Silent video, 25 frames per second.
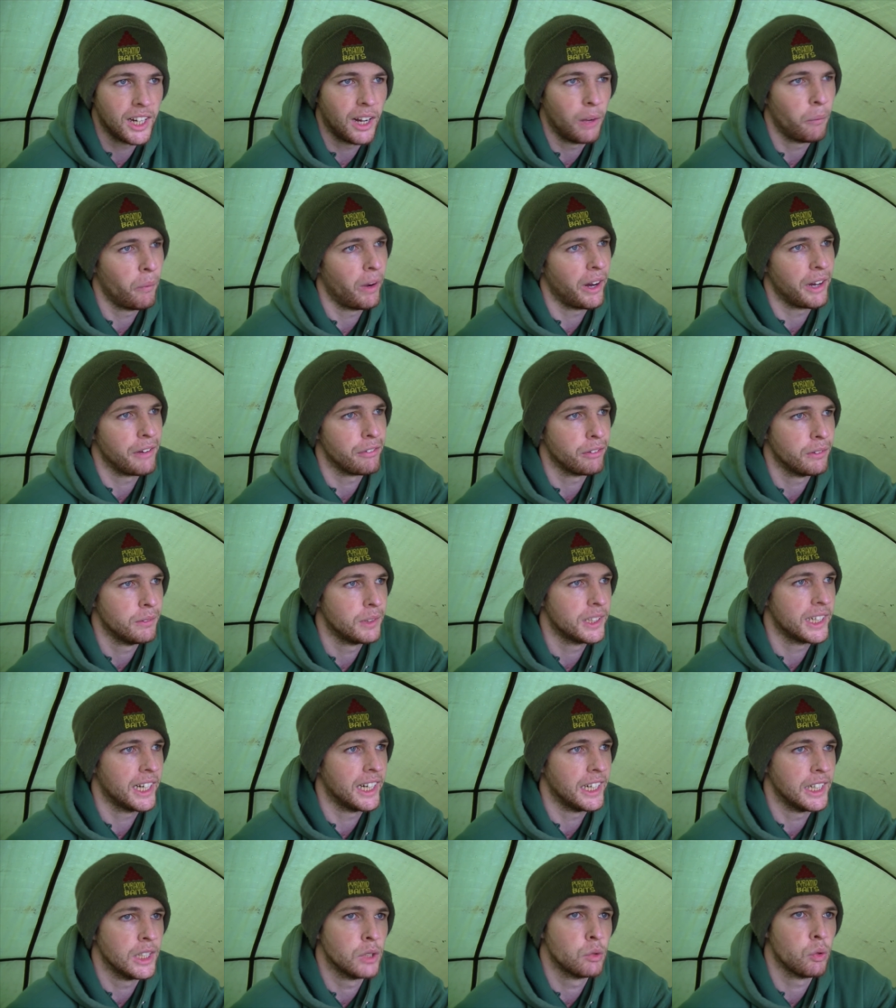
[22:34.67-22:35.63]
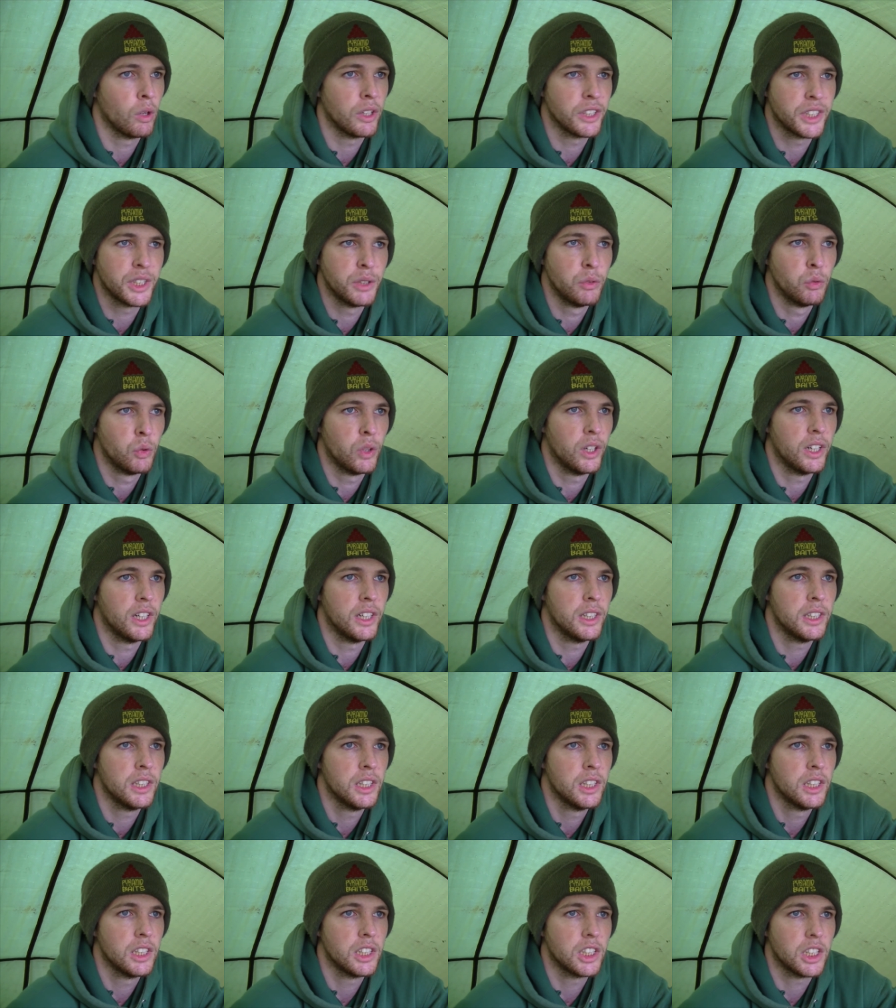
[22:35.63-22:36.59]
I waited for him to get his rods in really,
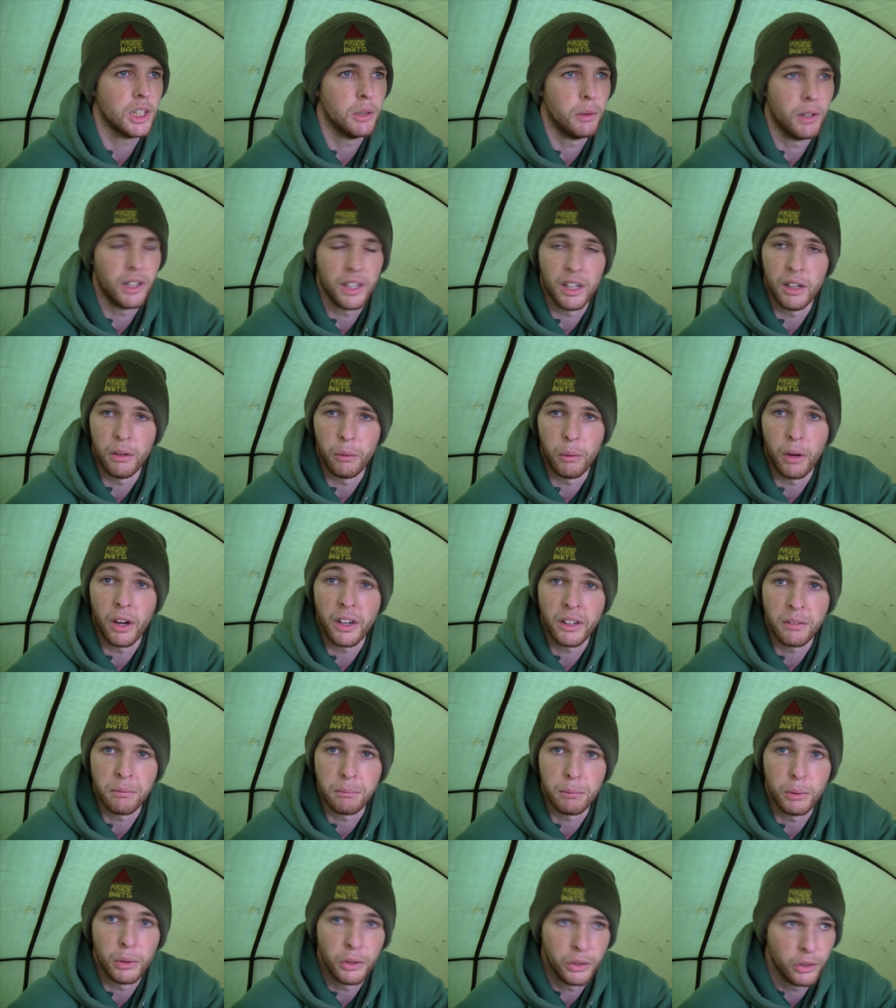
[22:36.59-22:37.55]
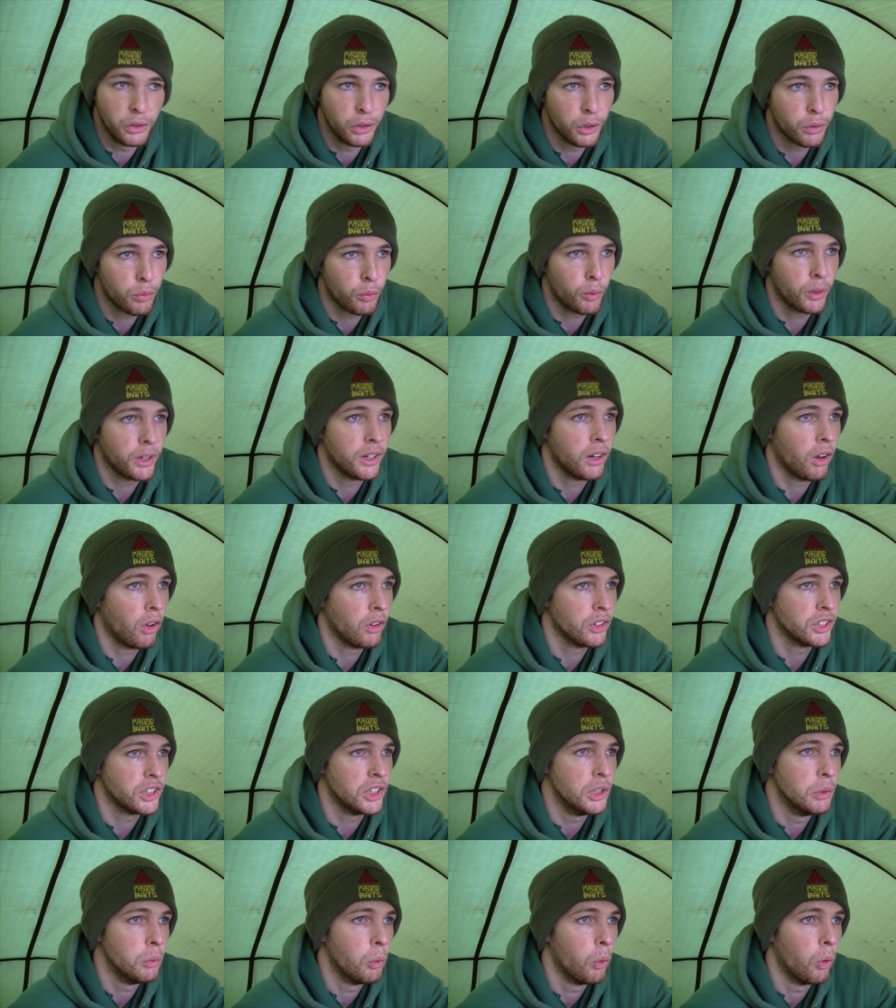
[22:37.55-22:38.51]
so I didn't put another 3 lines
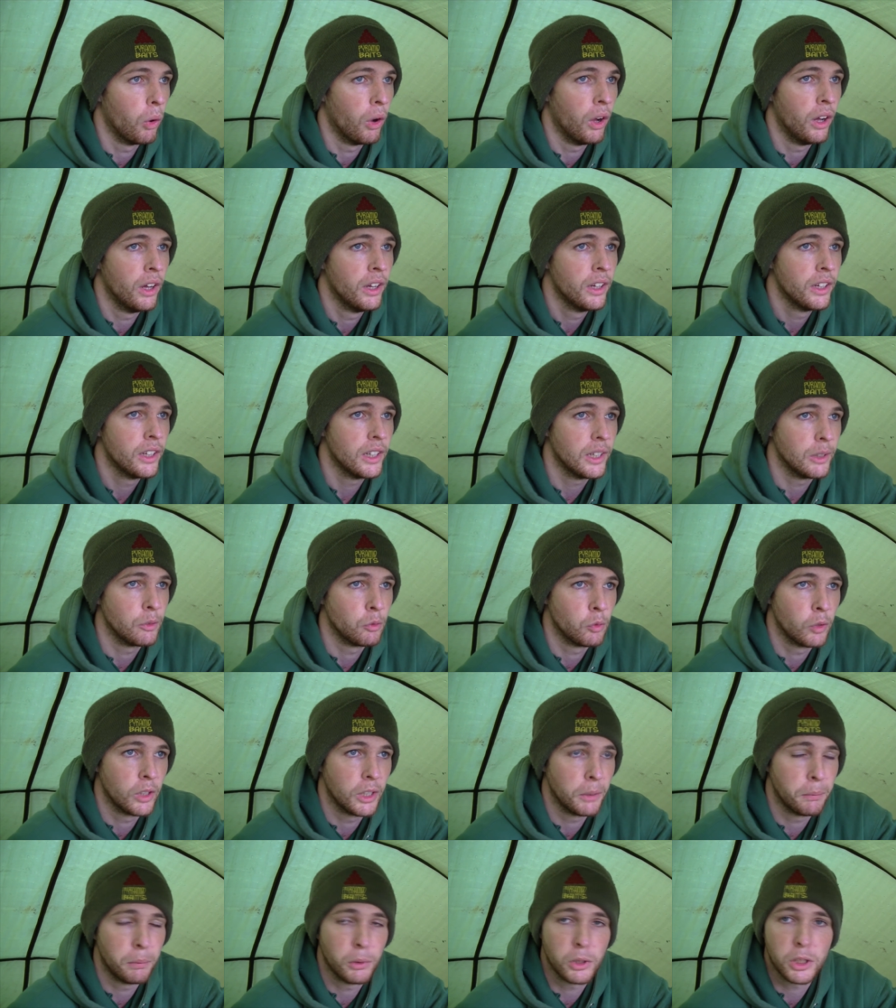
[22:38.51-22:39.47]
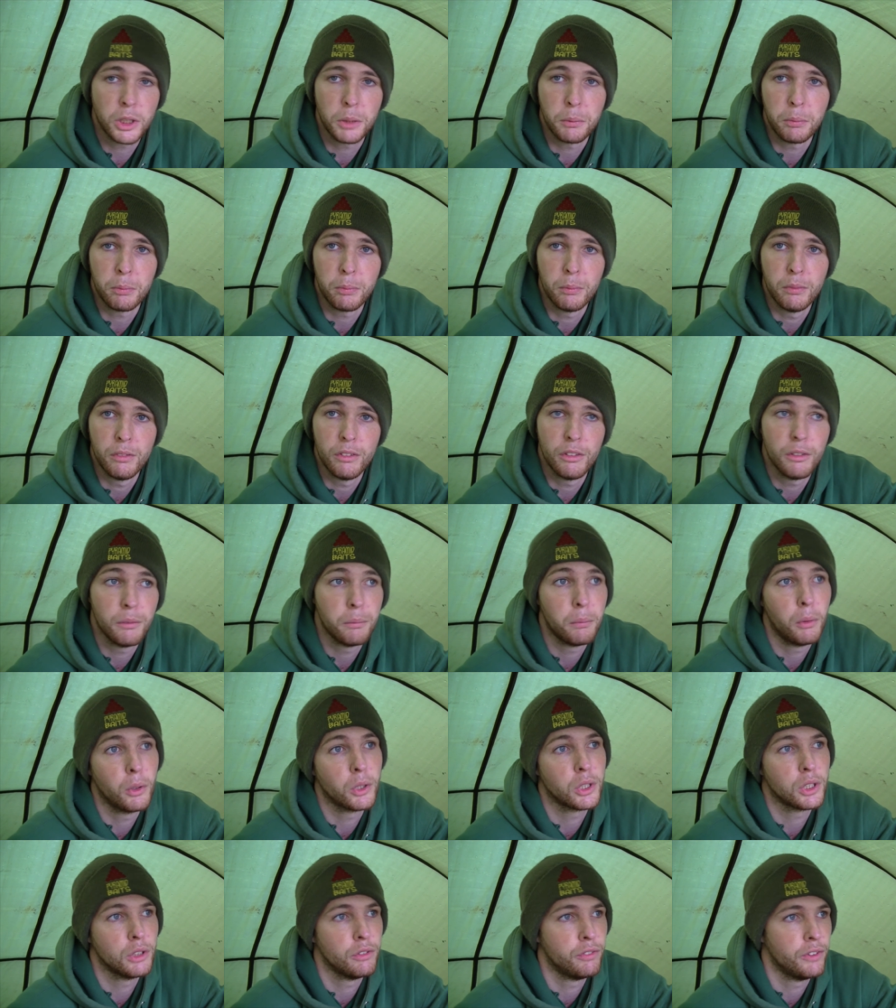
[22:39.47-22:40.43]
in the water and really push
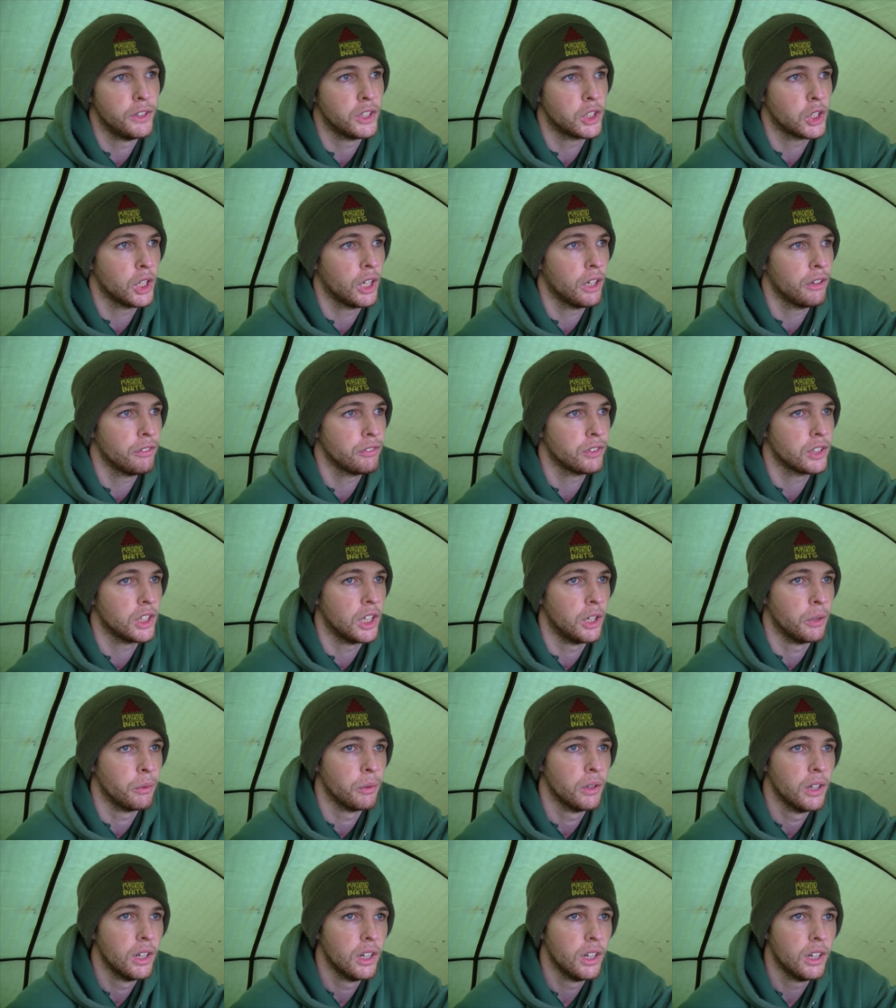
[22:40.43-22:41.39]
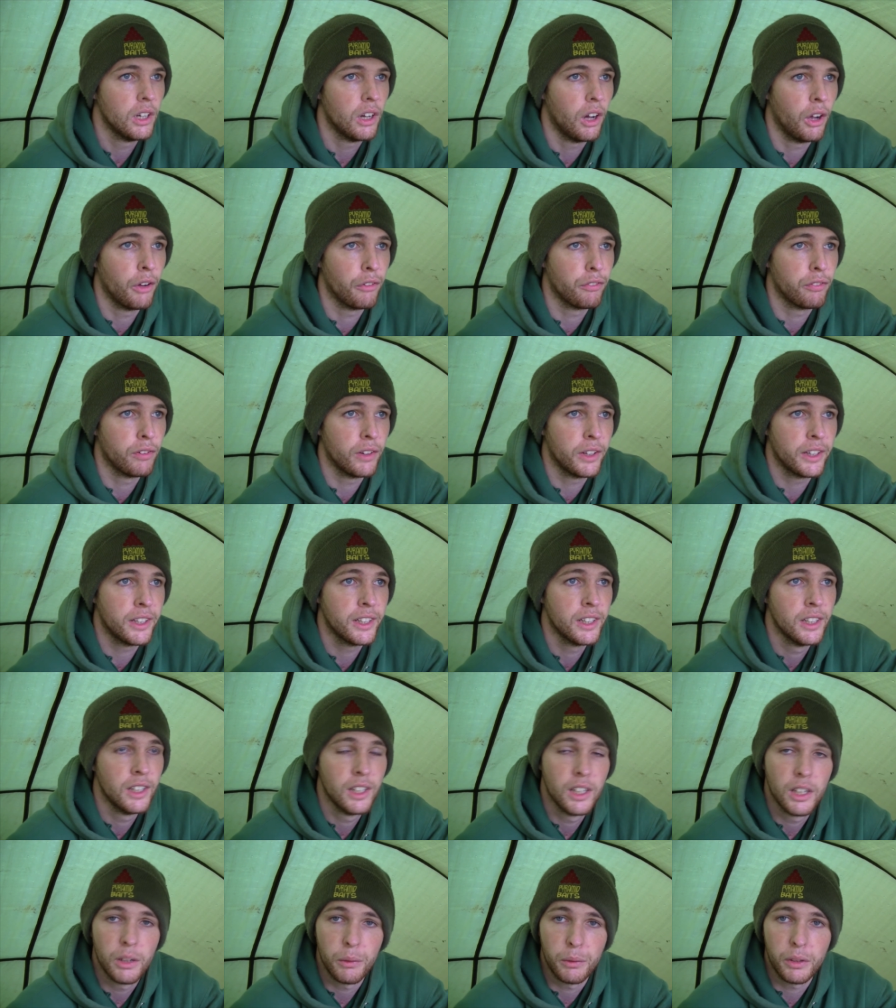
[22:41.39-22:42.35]
the fish off. So hopefully,
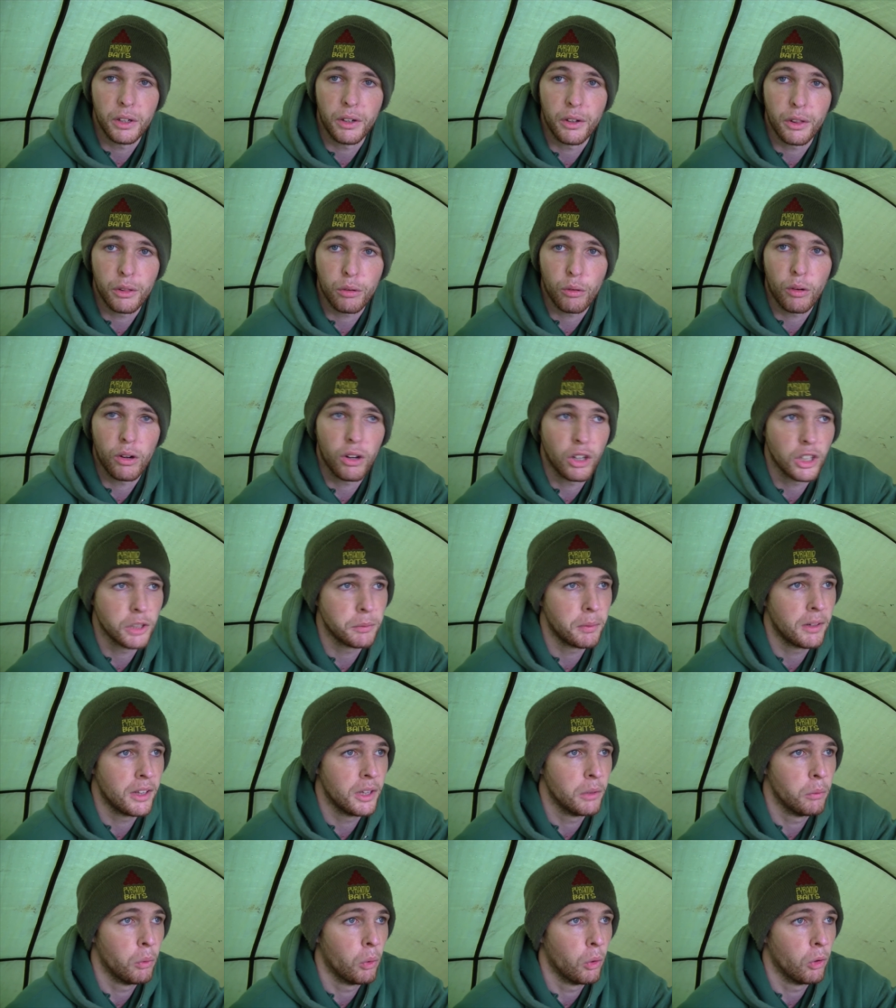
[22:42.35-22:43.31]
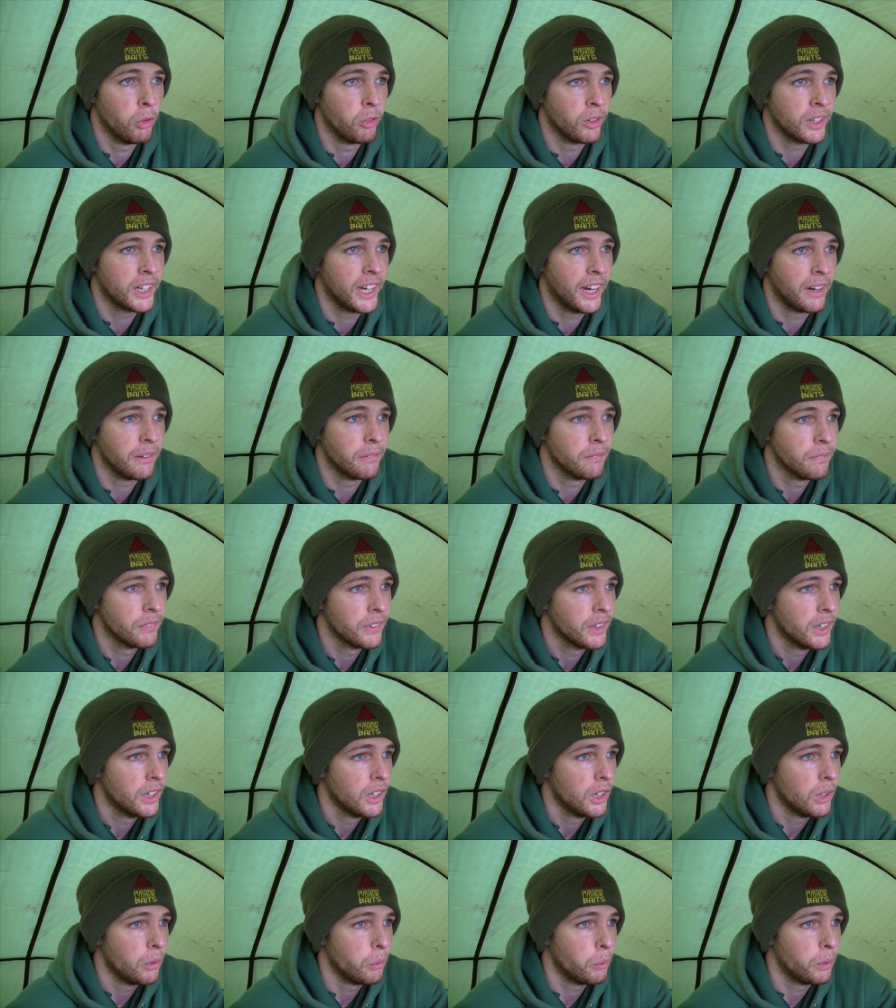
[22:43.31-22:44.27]
with only 3 lines been in the water again,
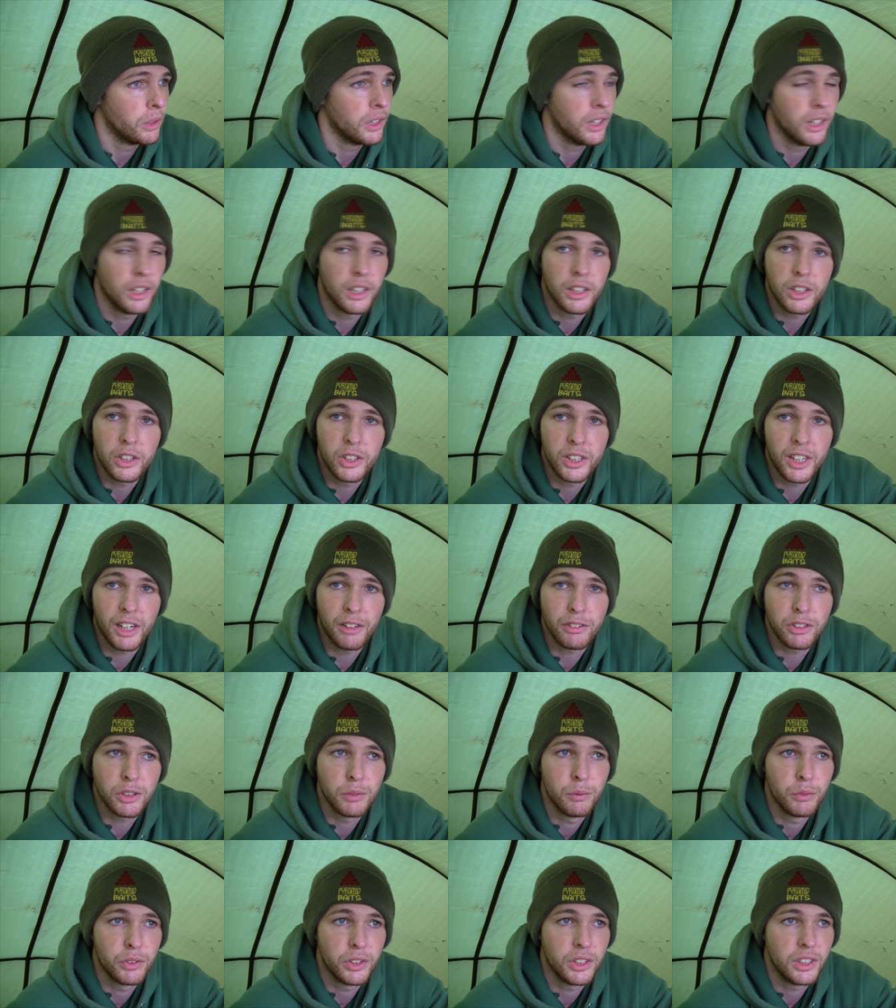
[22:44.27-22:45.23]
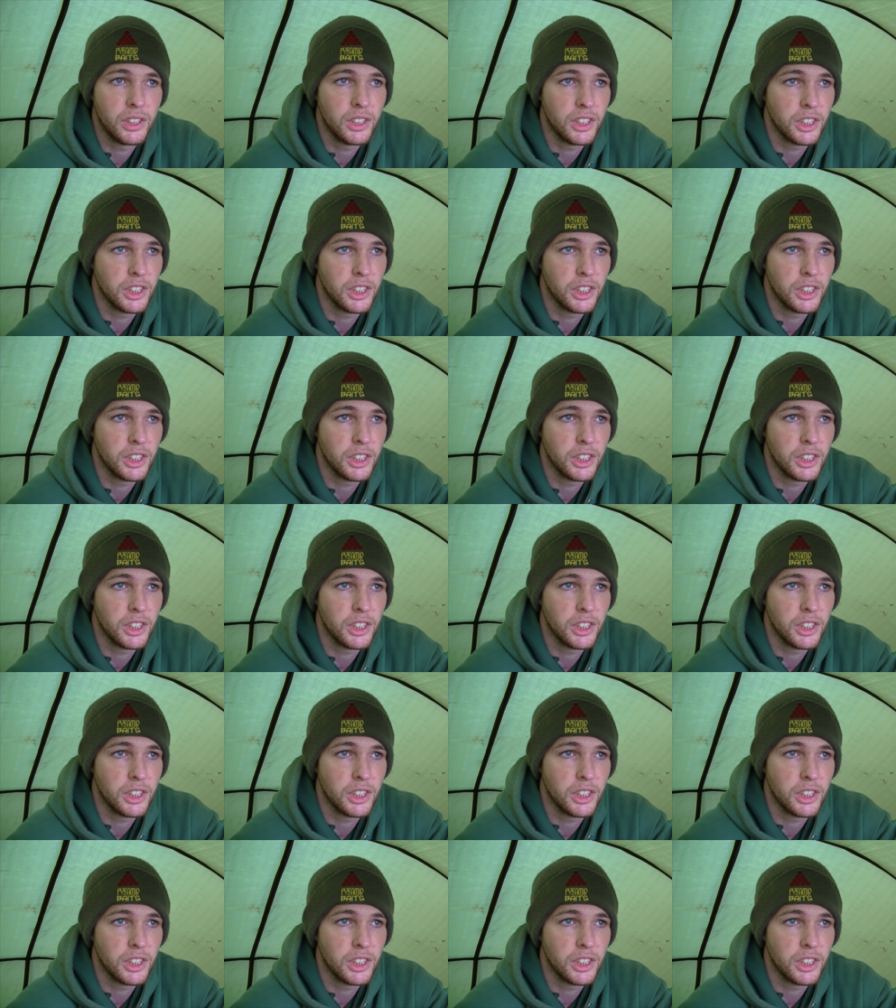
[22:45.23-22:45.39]
we could have something.